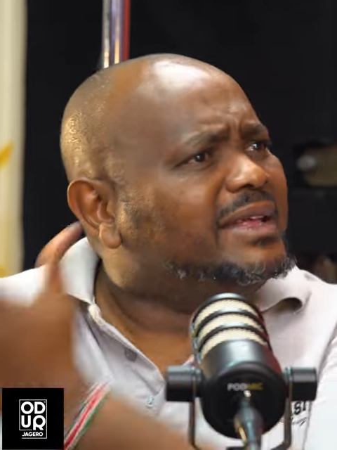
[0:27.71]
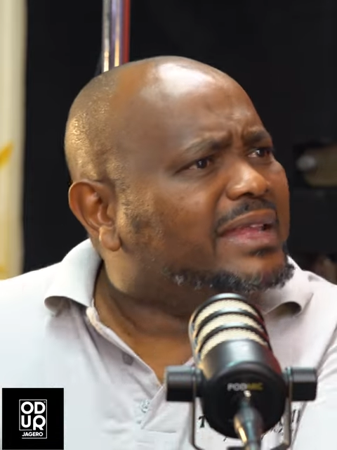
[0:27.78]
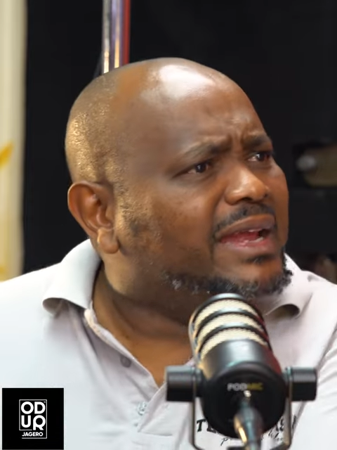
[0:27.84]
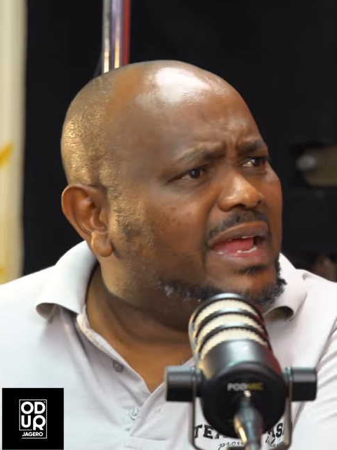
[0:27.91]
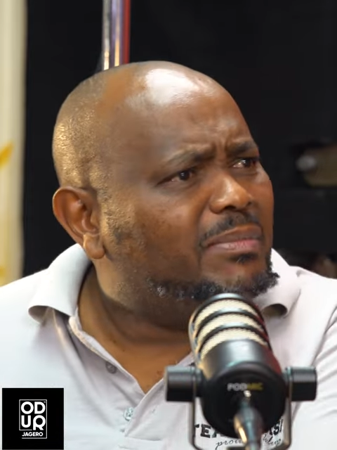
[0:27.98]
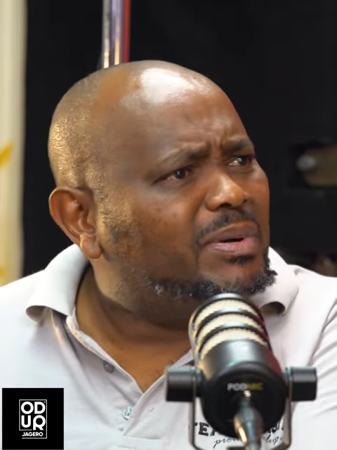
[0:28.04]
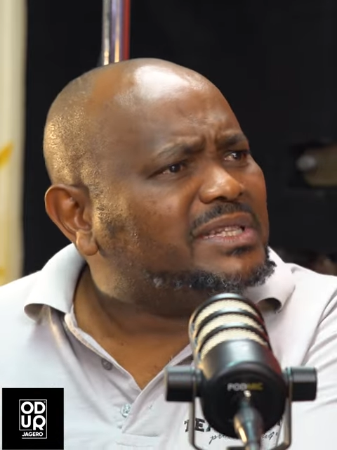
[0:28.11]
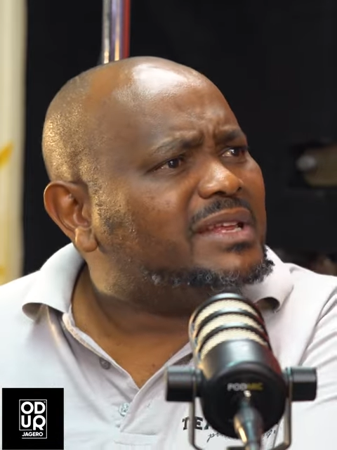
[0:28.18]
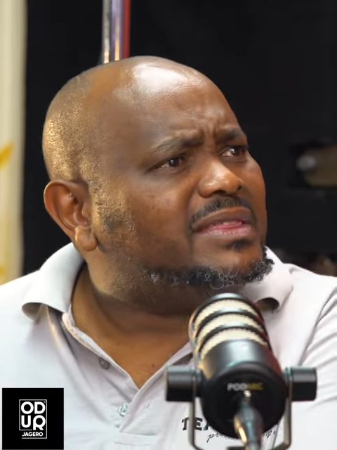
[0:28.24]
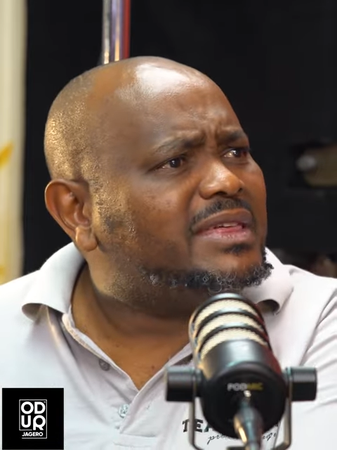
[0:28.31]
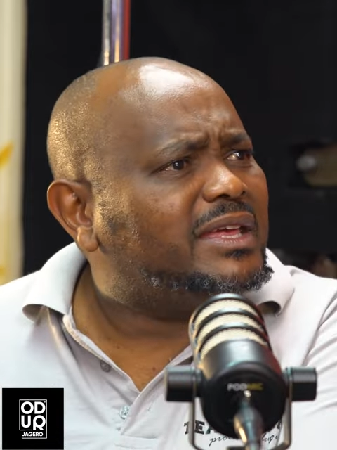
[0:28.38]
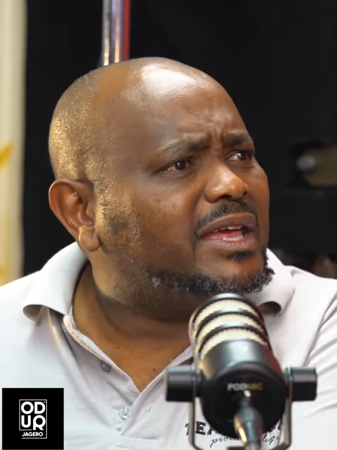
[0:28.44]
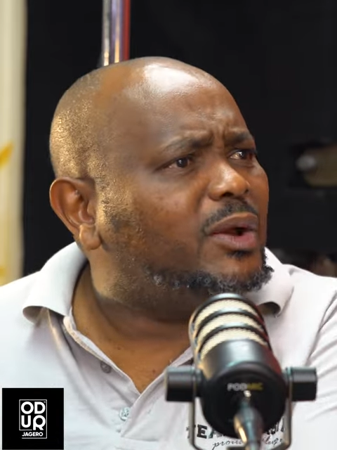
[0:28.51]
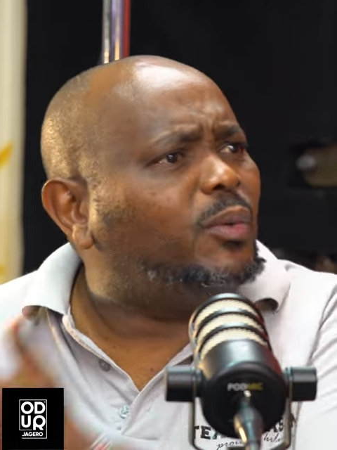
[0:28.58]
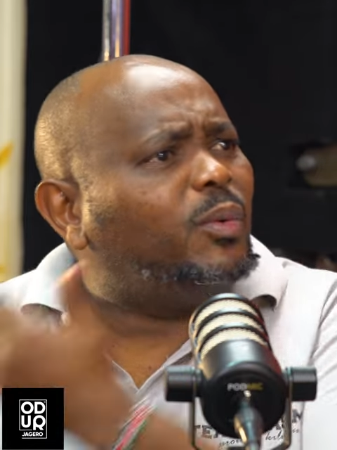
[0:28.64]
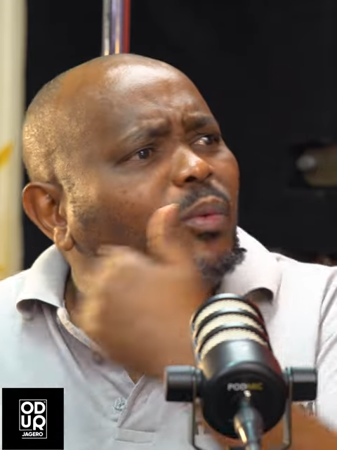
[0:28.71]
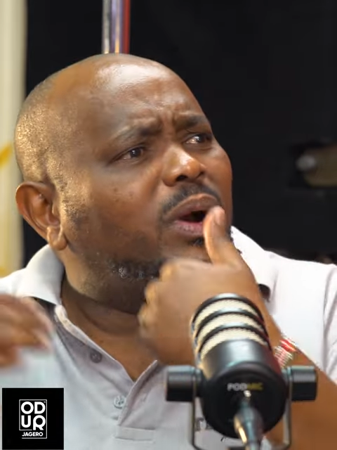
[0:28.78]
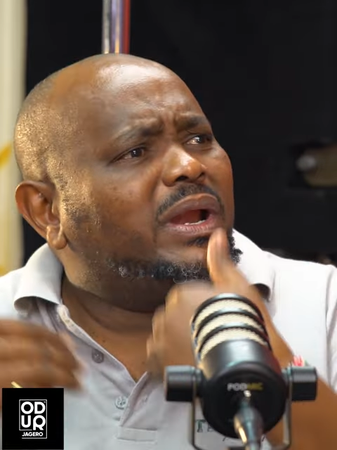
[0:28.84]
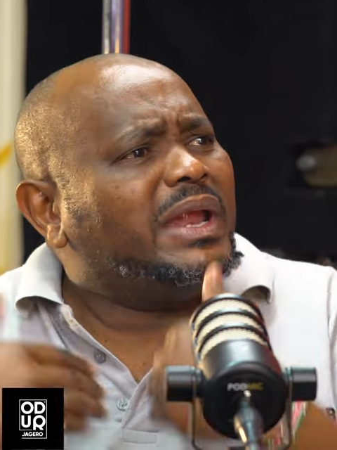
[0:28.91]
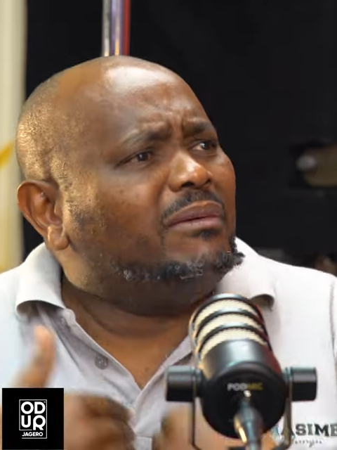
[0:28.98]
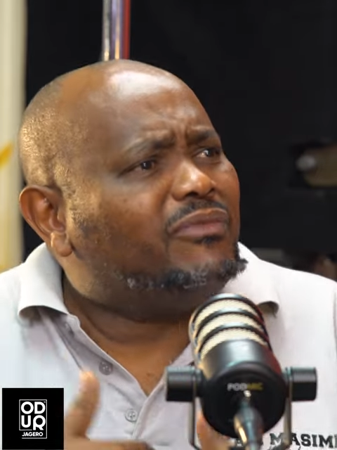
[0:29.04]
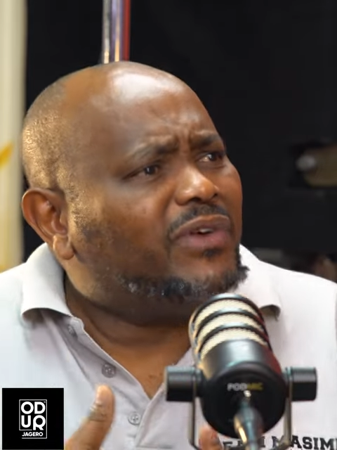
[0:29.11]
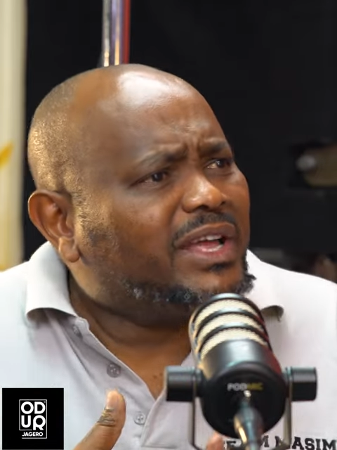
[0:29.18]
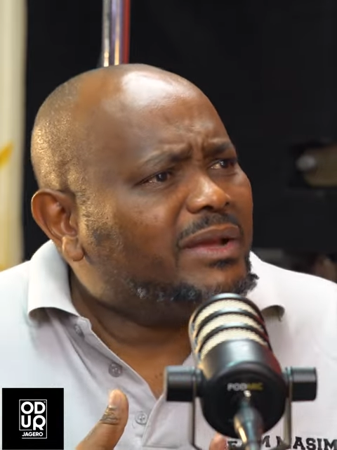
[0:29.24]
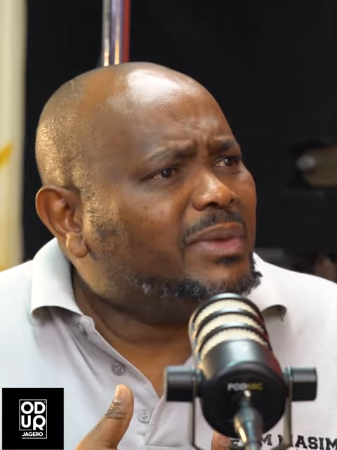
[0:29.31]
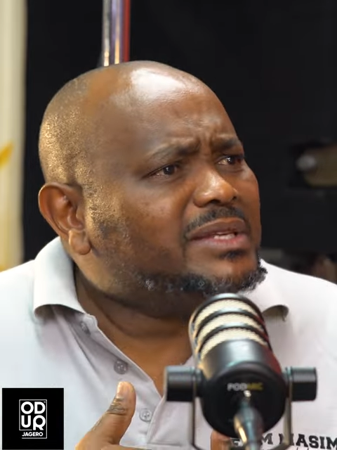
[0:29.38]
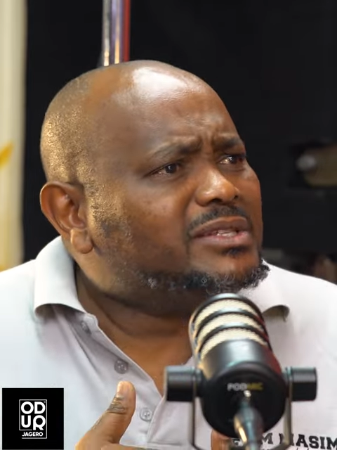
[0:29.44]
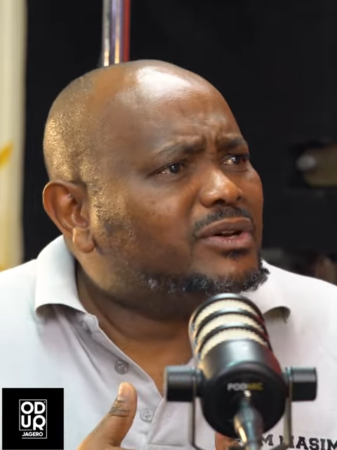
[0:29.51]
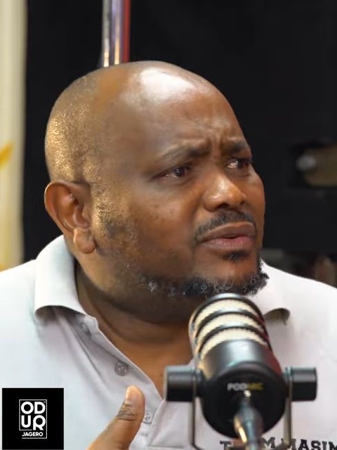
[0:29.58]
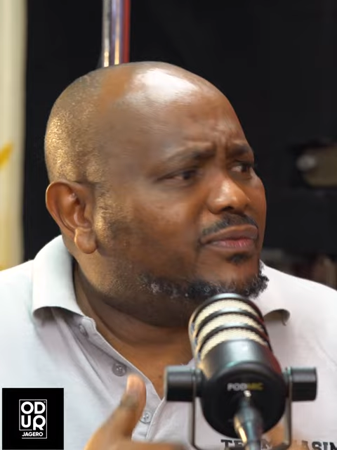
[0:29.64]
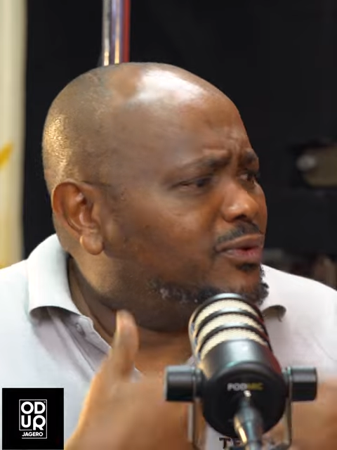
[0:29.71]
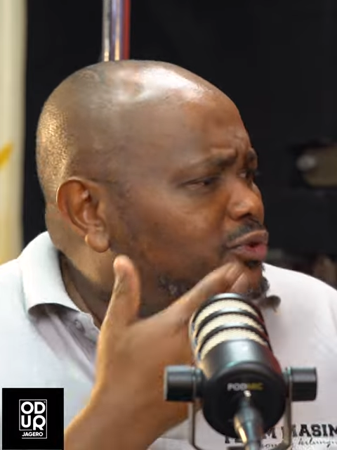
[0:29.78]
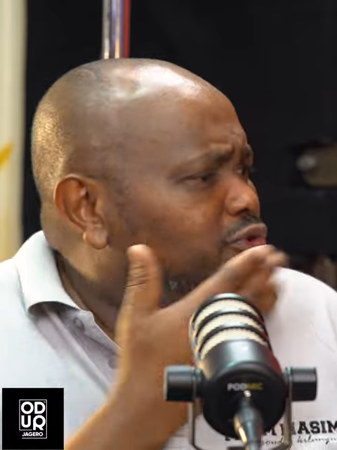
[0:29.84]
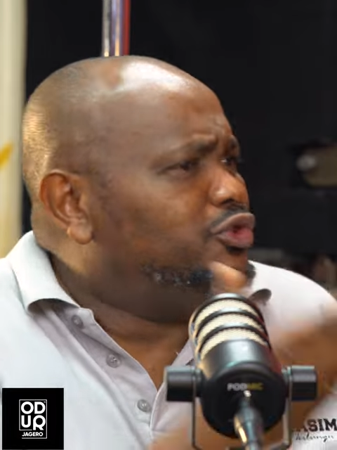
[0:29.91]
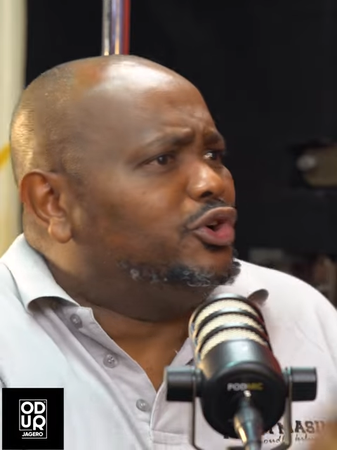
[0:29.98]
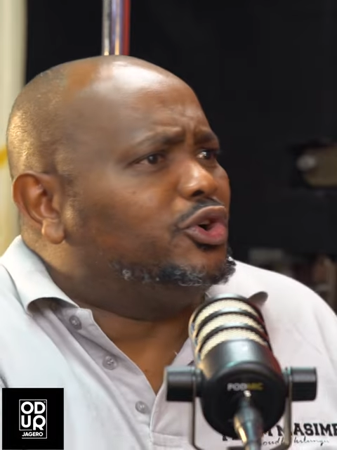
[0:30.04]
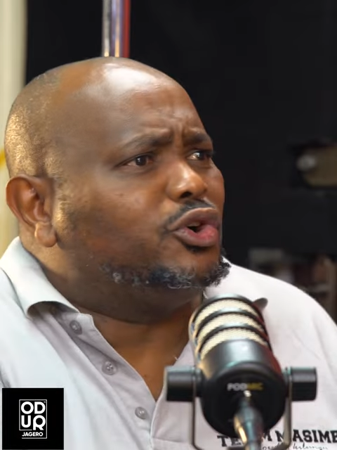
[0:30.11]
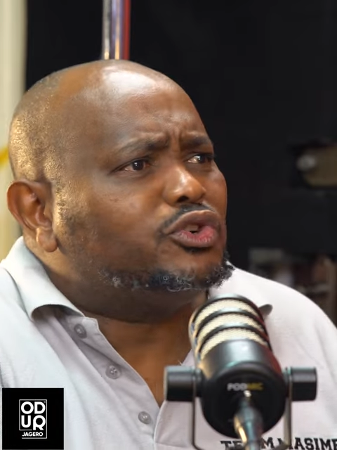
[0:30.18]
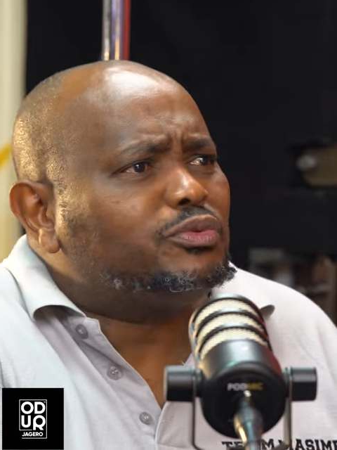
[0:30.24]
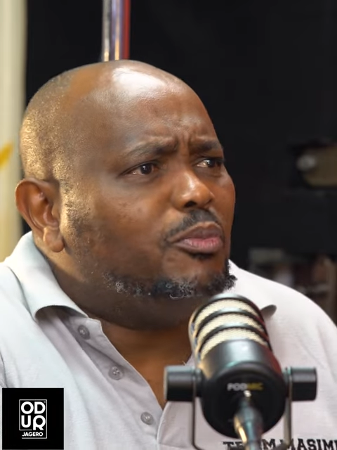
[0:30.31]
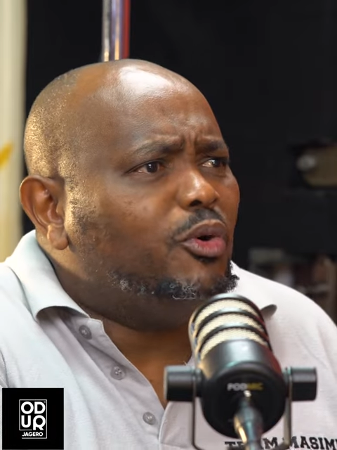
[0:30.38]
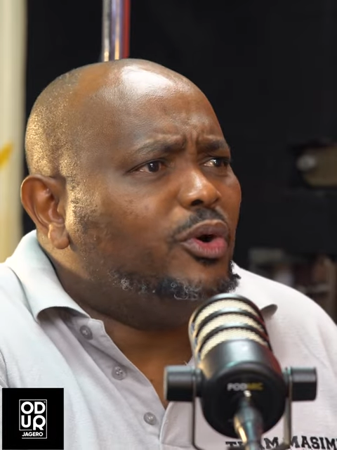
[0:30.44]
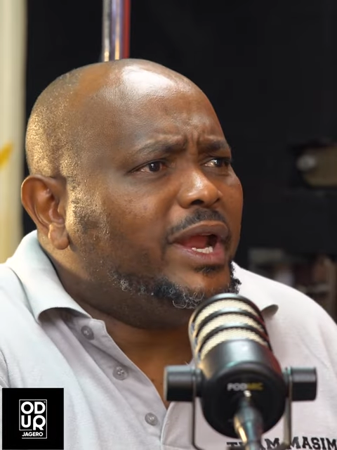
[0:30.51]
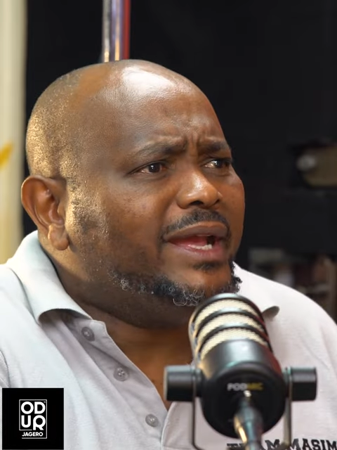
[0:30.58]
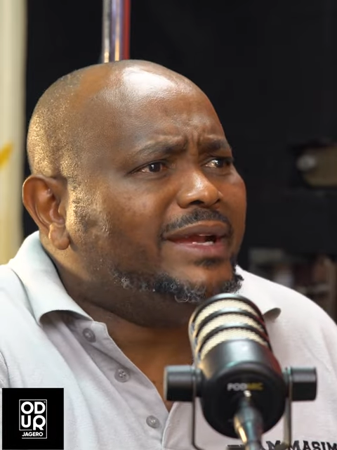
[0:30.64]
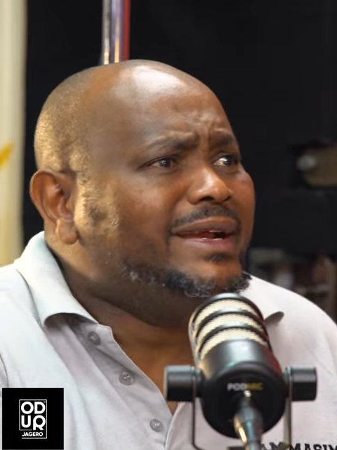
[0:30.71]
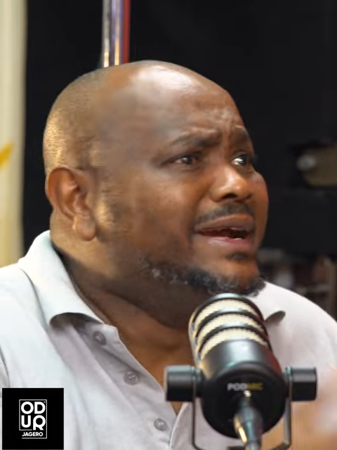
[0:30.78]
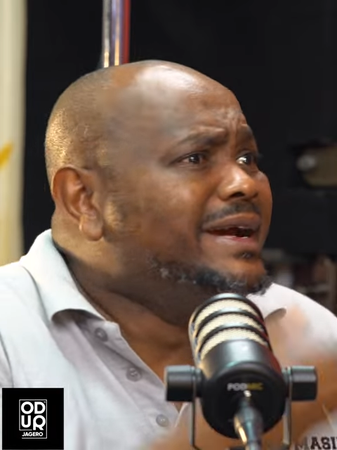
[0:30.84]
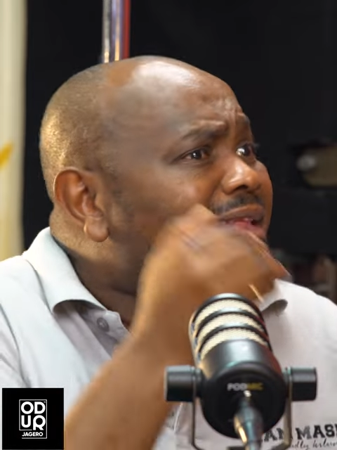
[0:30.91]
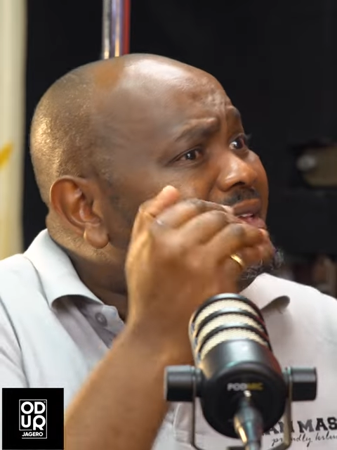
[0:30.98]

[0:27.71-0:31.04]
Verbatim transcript: The neighbors are thinking, Kwani, I'm fucking myself because you're not mourning.